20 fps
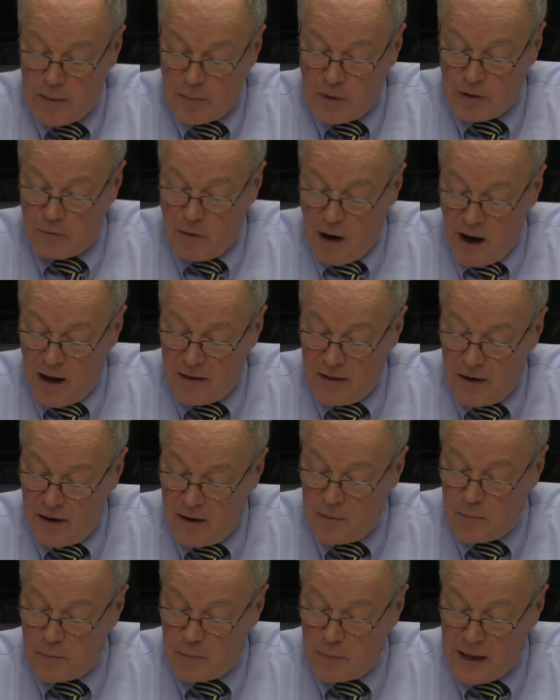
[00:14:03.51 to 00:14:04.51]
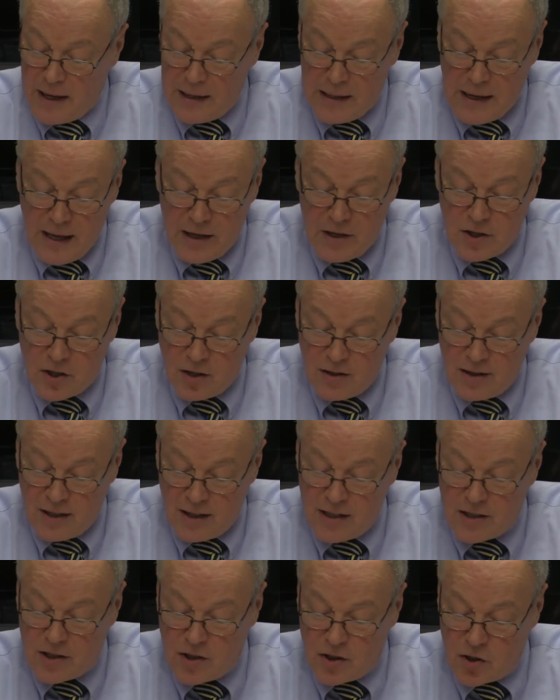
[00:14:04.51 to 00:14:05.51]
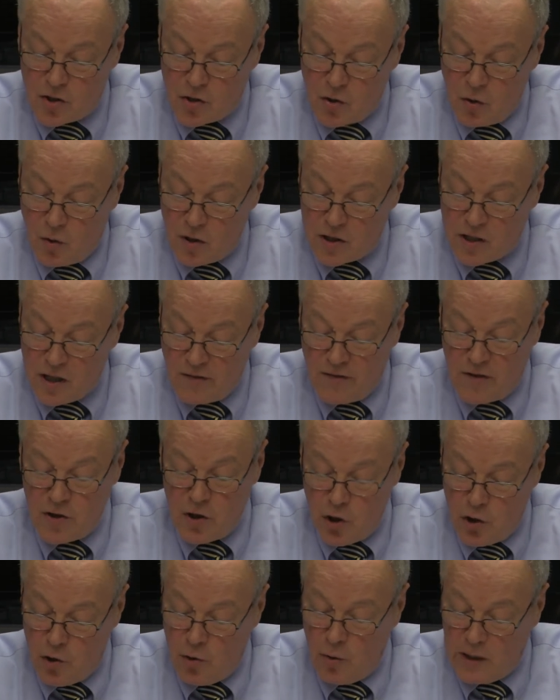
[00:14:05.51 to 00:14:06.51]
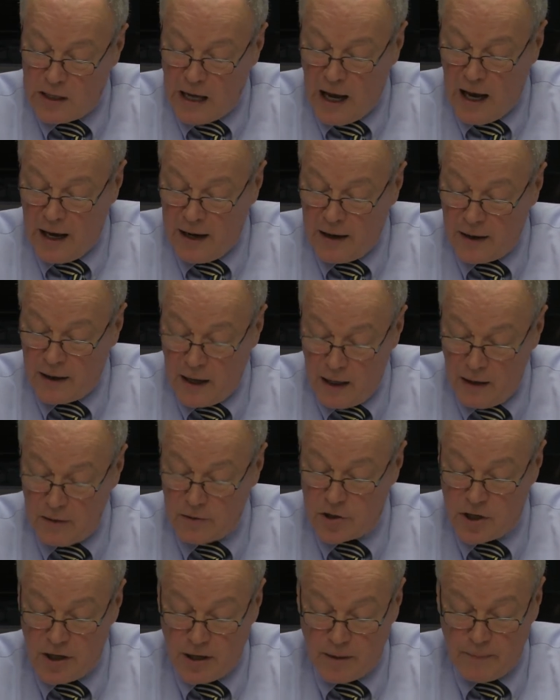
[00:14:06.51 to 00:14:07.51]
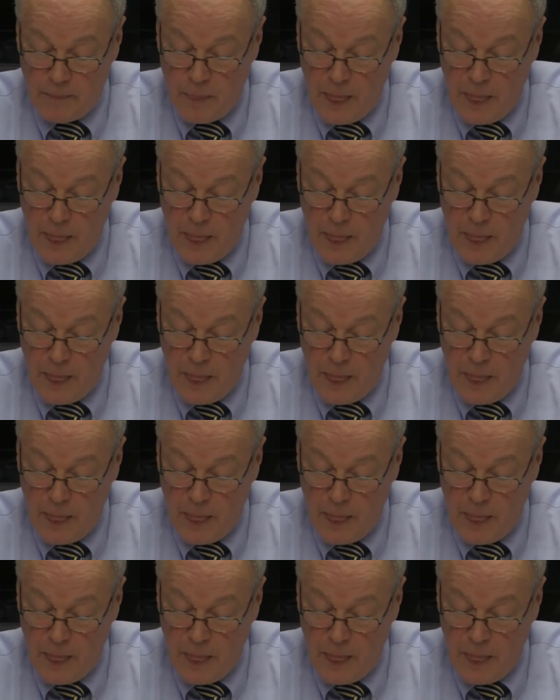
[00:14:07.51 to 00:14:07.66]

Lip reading: but rather be a nation that is the source of a new and higher culture,